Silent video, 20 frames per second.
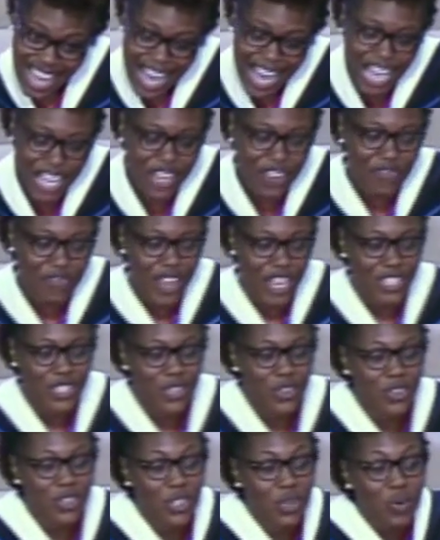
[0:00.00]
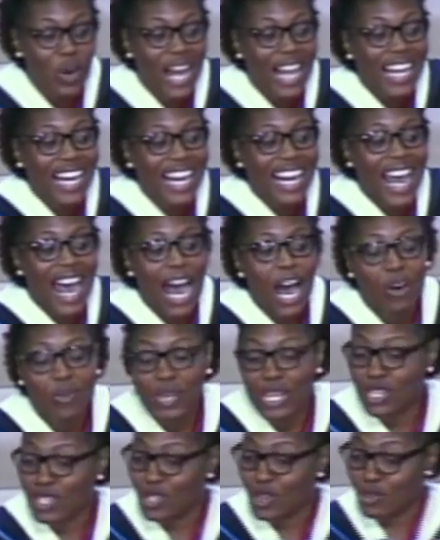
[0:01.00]
It affects who you allow
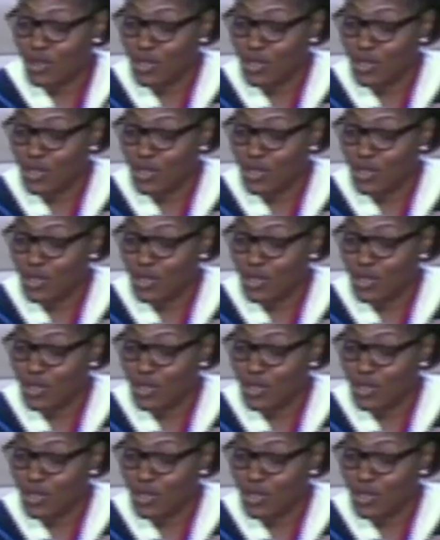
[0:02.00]
in your